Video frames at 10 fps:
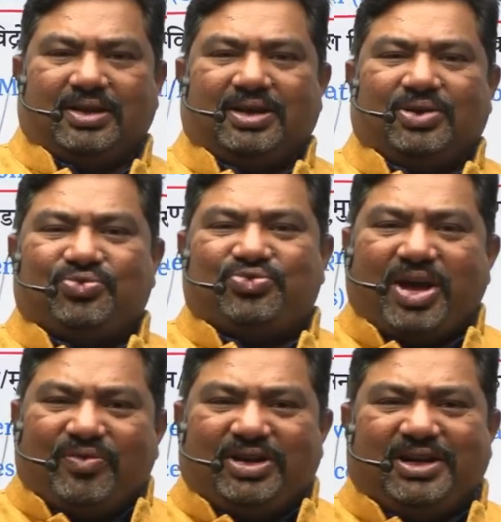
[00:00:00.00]

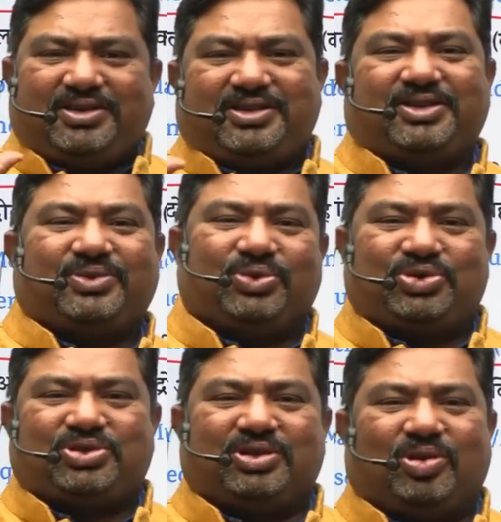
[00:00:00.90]
favorite
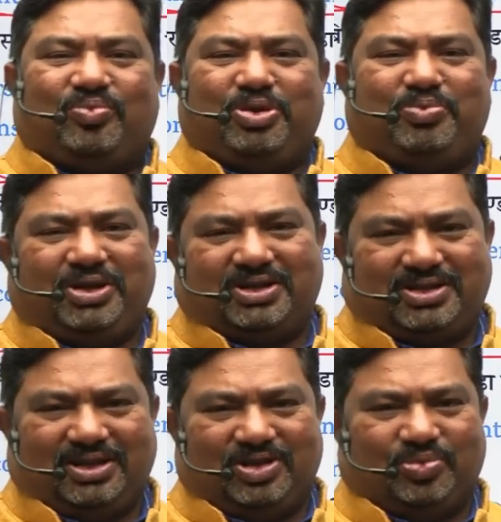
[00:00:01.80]
question of BPSC
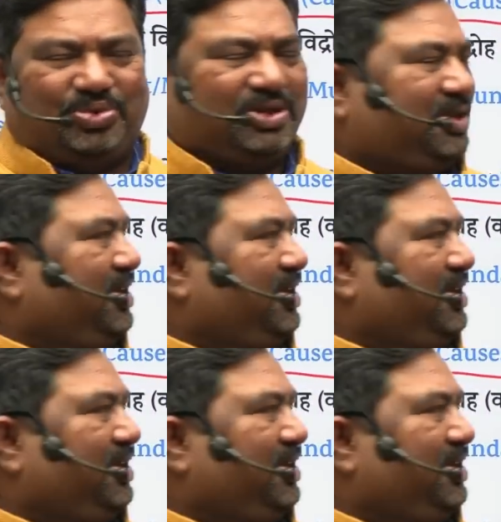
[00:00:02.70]
and UPSC.